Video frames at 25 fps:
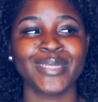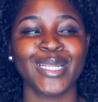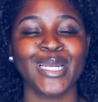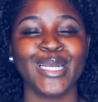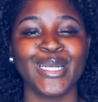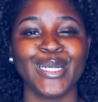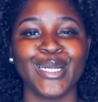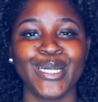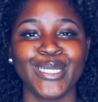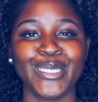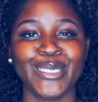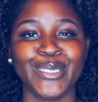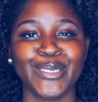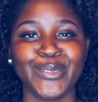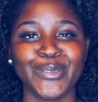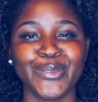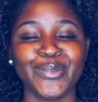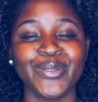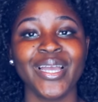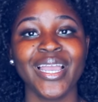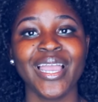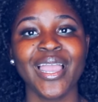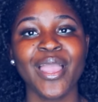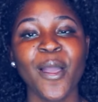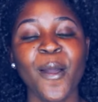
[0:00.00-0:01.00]
Love
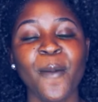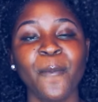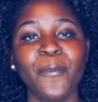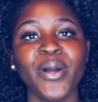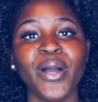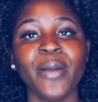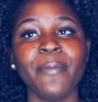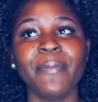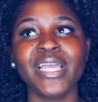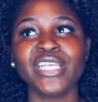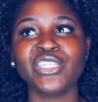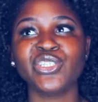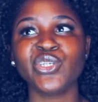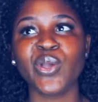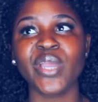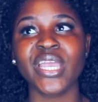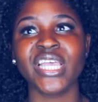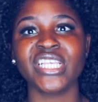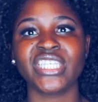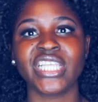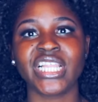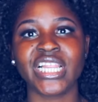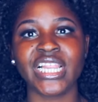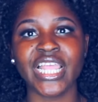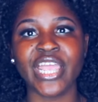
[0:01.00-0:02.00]
you. But make sure
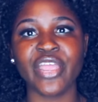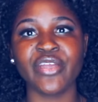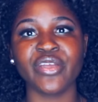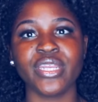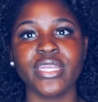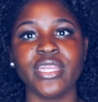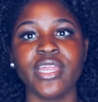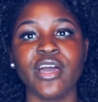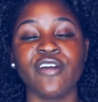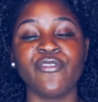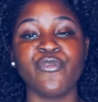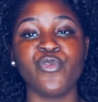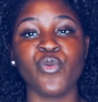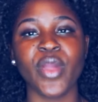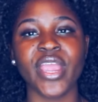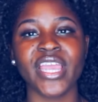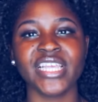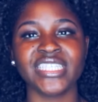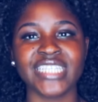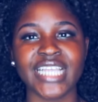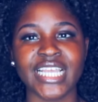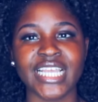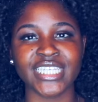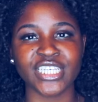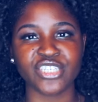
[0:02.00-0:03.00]
it's clear enough where
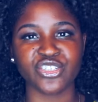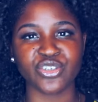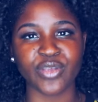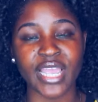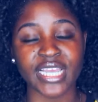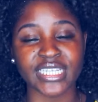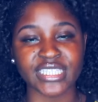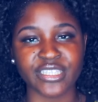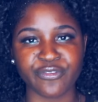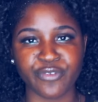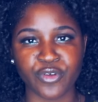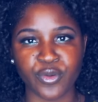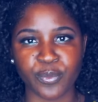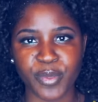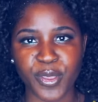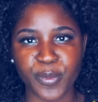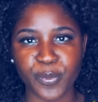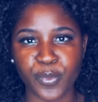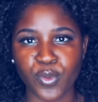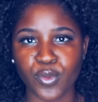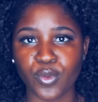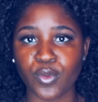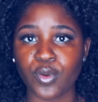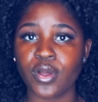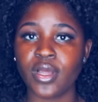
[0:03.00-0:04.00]
it's distracting from
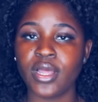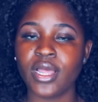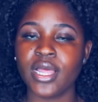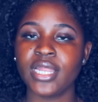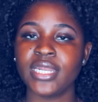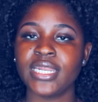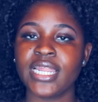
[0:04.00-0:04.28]
people.